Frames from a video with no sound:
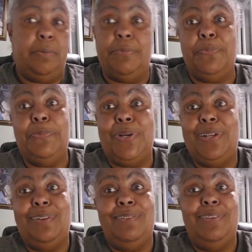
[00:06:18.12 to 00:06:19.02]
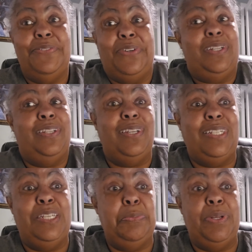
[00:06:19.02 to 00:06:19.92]
I'm probably, if I
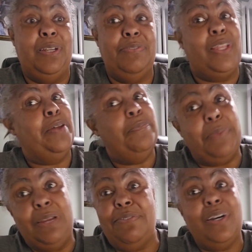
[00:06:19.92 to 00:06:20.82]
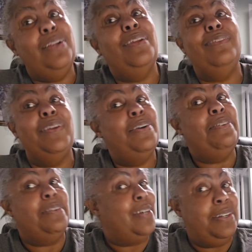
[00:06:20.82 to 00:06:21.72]
dig deep enough, I might find that they
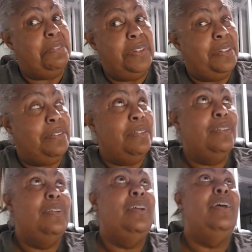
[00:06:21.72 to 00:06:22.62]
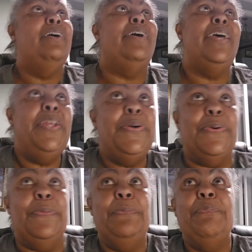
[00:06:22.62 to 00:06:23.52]
are. I don't know.
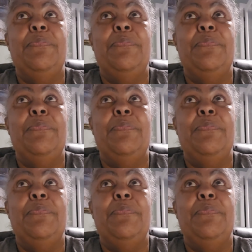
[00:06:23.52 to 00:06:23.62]
Anywho,